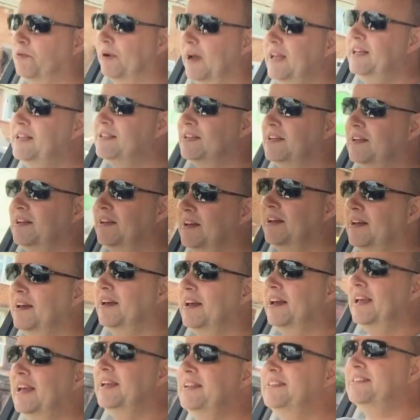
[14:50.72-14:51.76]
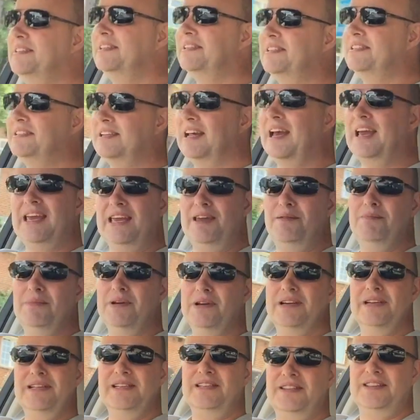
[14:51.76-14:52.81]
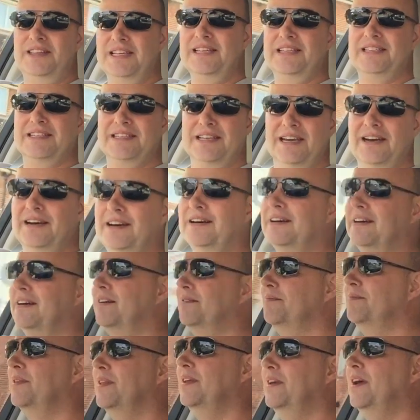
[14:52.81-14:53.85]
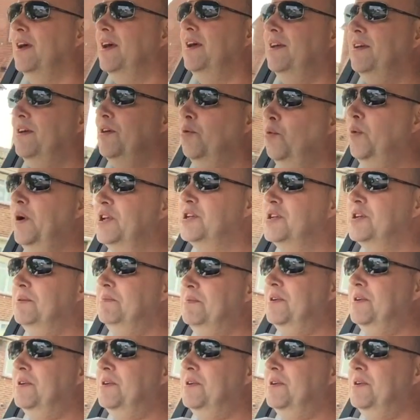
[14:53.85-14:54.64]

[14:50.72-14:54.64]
rate is the same as this car, which